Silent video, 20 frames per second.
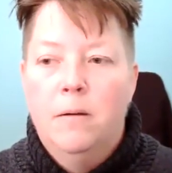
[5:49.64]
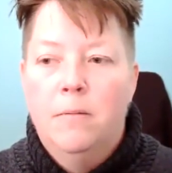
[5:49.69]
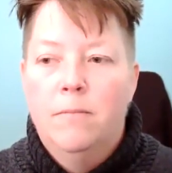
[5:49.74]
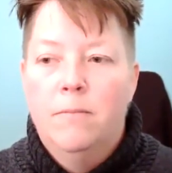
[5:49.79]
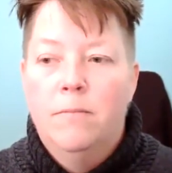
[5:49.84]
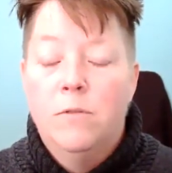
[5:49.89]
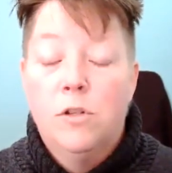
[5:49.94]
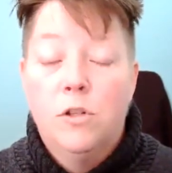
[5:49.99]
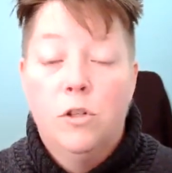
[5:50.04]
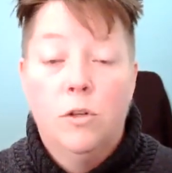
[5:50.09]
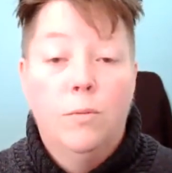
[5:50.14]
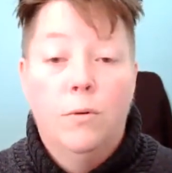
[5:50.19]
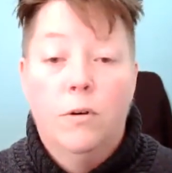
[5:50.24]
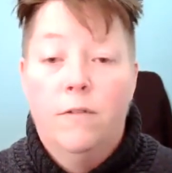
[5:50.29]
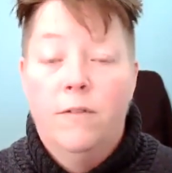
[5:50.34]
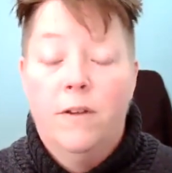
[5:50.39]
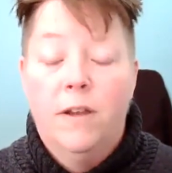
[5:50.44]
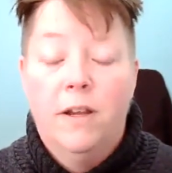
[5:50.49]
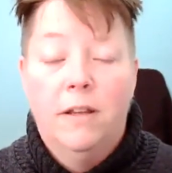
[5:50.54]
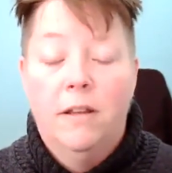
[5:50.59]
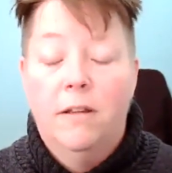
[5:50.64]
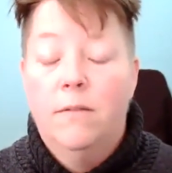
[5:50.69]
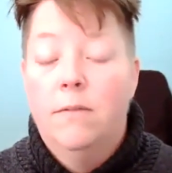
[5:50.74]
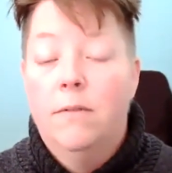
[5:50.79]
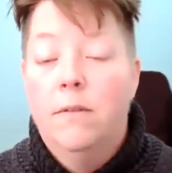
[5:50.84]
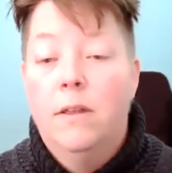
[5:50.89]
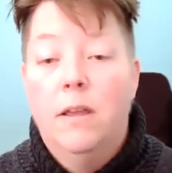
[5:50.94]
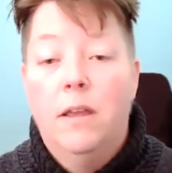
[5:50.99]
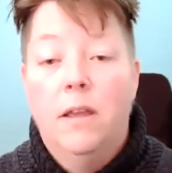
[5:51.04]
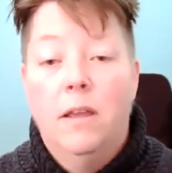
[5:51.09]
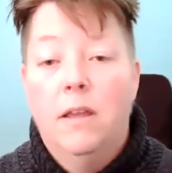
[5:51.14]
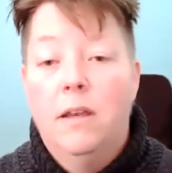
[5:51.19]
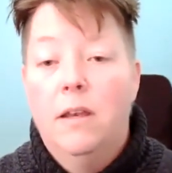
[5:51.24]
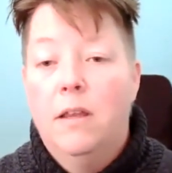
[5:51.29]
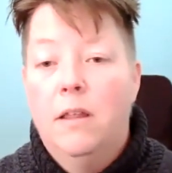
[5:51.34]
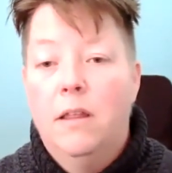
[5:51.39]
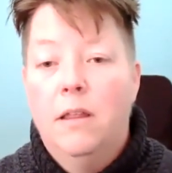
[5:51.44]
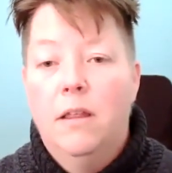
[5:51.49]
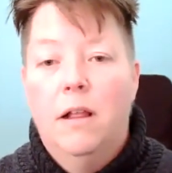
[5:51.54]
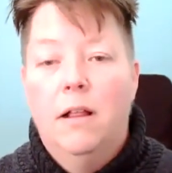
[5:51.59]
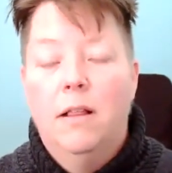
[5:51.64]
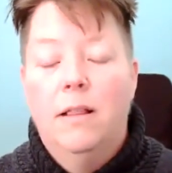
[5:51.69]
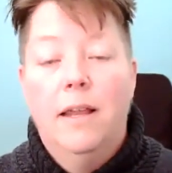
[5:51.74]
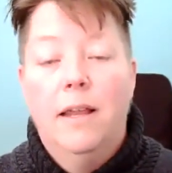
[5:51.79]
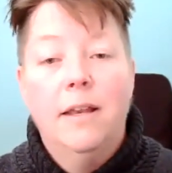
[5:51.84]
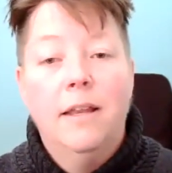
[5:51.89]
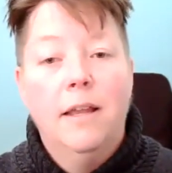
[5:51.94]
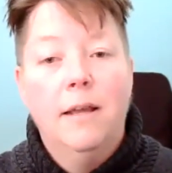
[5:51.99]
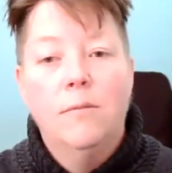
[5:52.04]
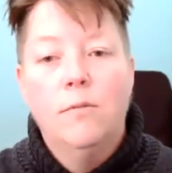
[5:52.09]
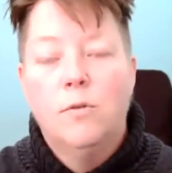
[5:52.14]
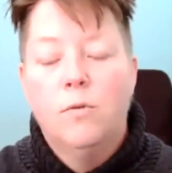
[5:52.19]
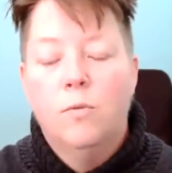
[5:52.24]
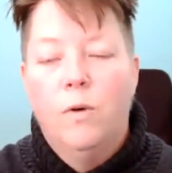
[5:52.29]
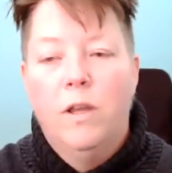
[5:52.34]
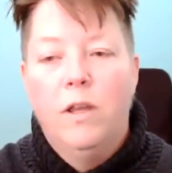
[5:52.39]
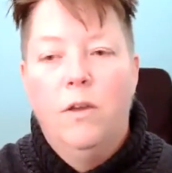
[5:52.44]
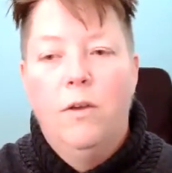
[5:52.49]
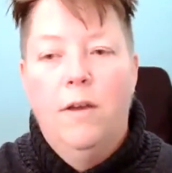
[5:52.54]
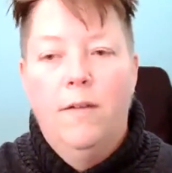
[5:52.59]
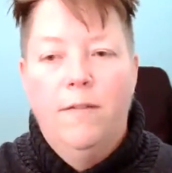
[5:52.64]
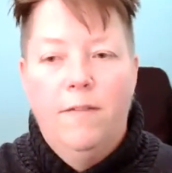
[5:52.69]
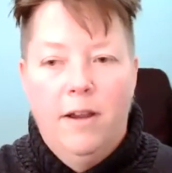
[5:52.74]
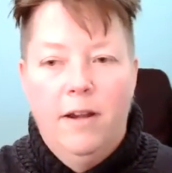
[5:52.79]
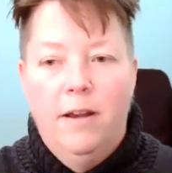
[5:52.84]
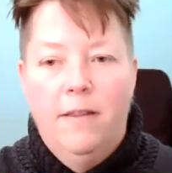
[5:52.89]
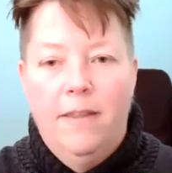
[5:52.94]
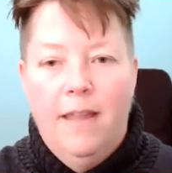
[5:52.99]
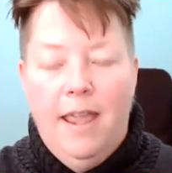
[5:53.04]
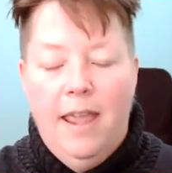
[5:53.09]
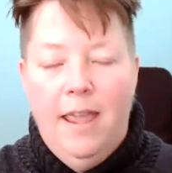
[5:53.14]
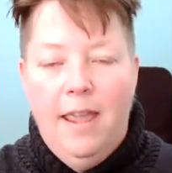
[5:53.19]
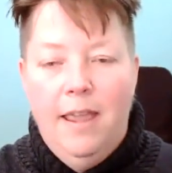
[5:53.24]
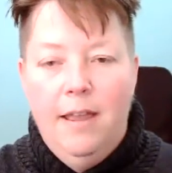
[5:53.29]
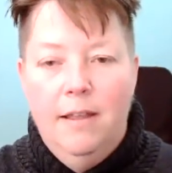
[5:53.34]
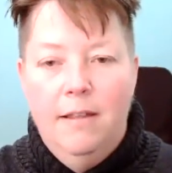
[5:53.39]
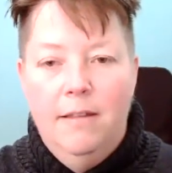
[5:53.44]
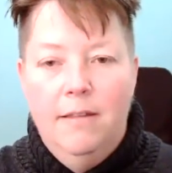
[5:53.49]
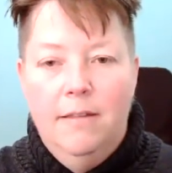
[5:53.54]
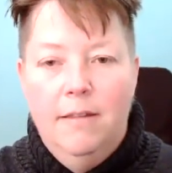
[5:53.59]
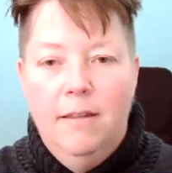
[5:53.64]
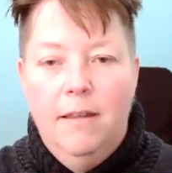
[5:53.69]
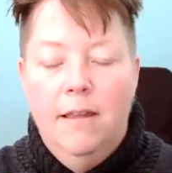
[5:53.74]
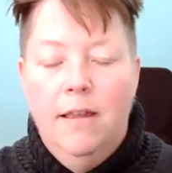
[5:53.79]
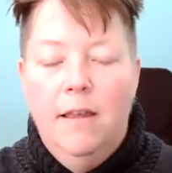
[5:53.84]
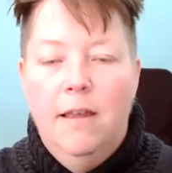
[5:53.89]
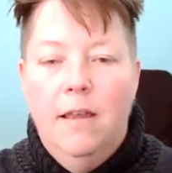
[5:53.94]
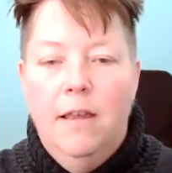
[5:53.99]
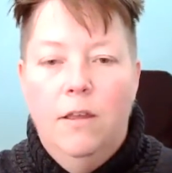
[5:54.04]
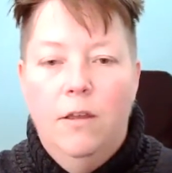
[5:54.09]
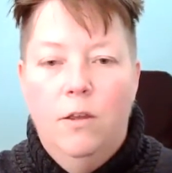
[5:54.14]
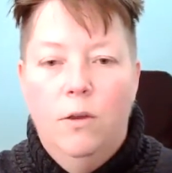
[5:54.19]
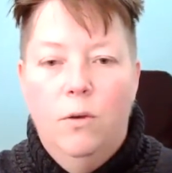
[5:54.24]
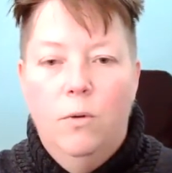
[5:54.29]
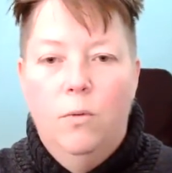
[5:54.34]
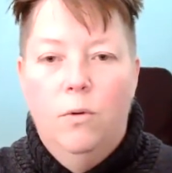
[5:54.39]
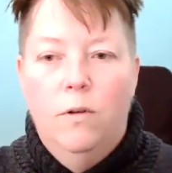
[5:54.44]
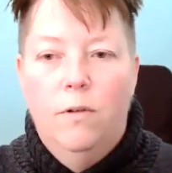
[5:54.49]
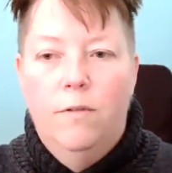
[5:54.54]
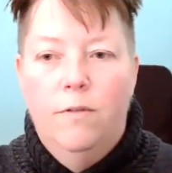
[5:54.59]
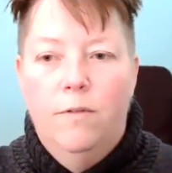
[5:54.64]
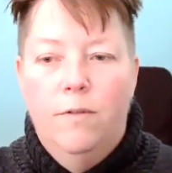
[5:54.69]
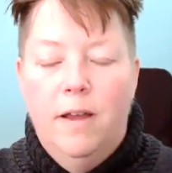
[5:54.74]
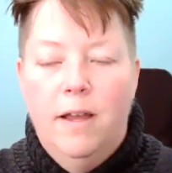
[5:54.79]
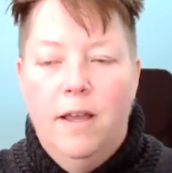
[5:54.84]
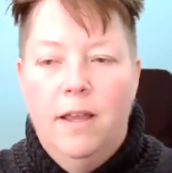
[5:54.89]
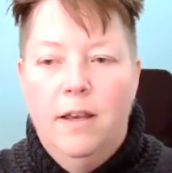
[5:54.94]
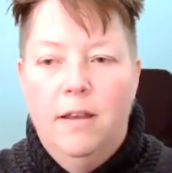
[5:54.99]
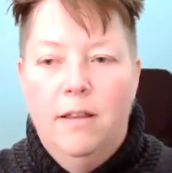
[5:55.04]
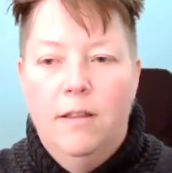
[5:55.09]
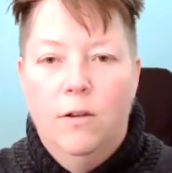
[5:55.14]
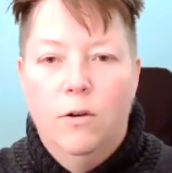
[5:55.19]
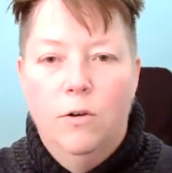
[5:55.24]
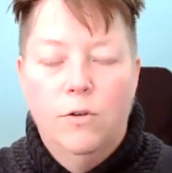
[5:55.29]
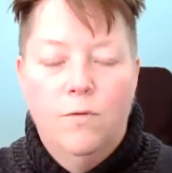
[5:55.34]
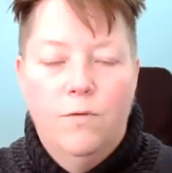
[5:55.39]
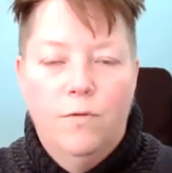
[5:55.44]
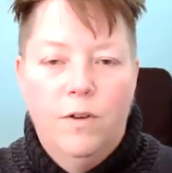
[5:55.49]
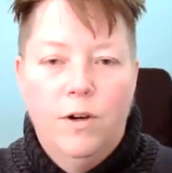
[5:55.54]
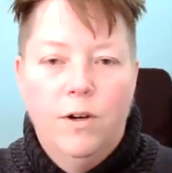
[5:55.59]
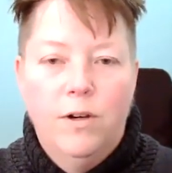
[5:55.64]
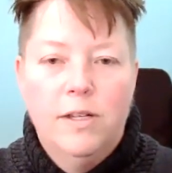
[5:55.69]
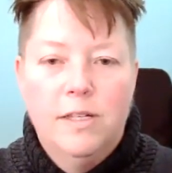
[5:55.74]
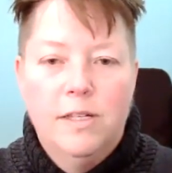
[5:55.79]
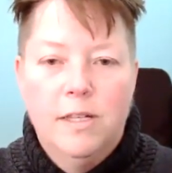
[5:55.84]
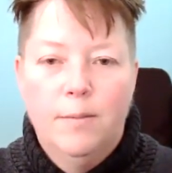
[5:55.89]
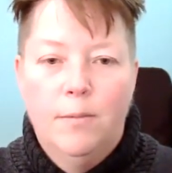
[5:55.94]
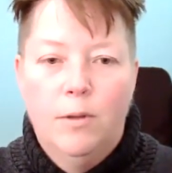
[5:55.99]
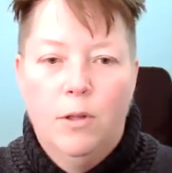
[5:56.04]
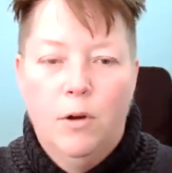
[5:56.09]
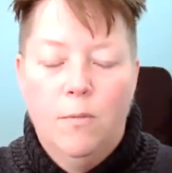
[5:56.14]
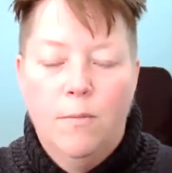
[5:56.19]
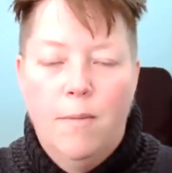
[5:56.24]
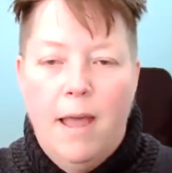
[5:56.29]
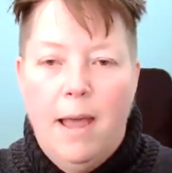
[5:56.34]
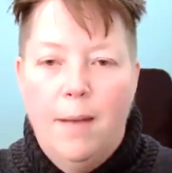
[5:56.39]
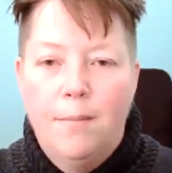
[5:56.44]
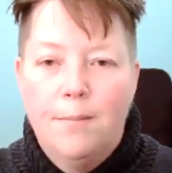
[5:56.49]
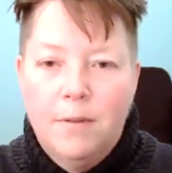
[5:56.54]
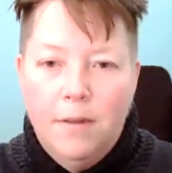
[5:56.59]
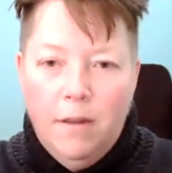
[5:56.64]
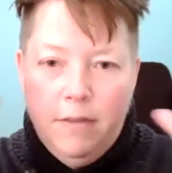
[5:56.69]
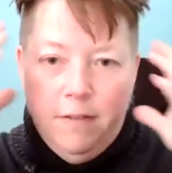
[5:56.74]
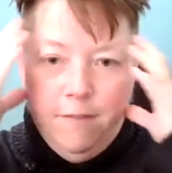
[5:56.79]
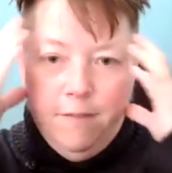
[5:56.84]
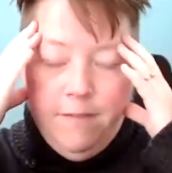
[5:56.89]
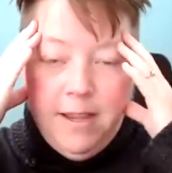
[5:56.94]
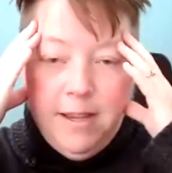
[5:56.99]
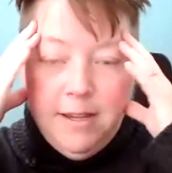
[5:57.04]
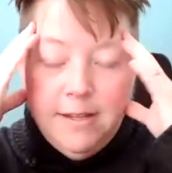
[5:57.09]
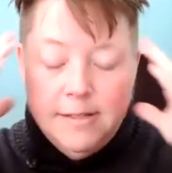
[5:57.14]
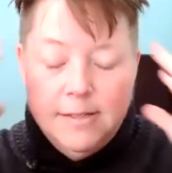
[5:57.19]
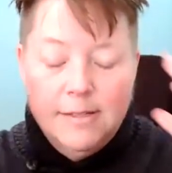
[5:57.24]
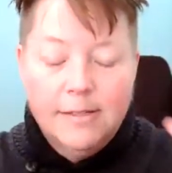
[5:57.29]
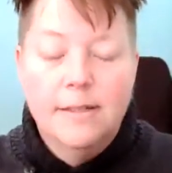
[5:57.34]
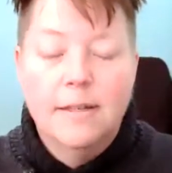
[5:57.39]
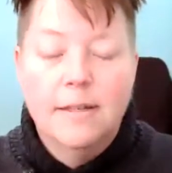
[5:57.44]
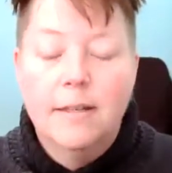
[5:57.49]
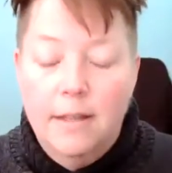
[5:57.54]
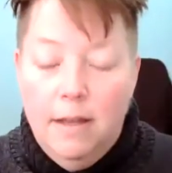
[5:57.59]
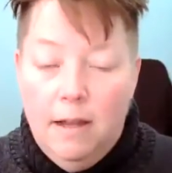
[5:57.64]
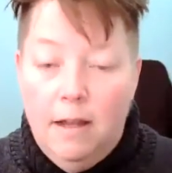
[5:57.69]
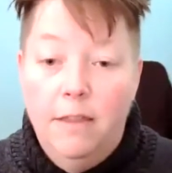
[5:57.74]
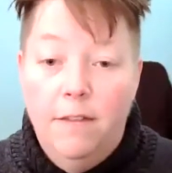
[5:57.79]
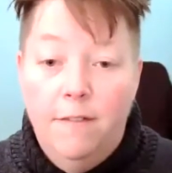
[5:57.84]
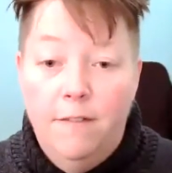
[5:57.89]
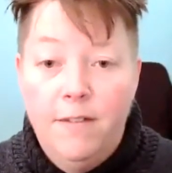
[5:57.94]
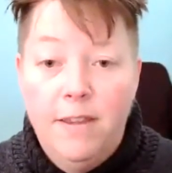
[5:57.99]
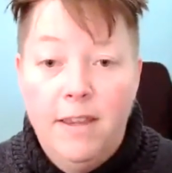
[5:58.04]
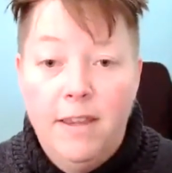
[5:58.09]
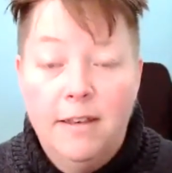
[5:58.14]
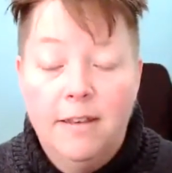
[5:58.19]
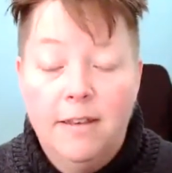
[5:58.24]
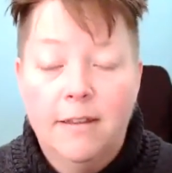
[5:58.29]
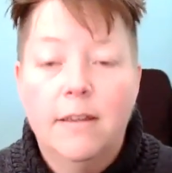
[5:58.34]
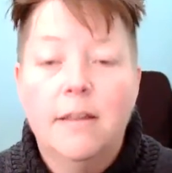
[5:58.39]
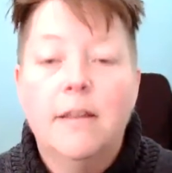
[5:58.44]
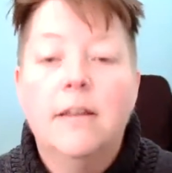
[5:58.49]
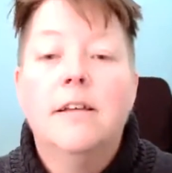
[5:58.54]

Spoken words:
super effective. And a lot of times what you find on the hands, you will find there's very similar maps on the face, on the feet.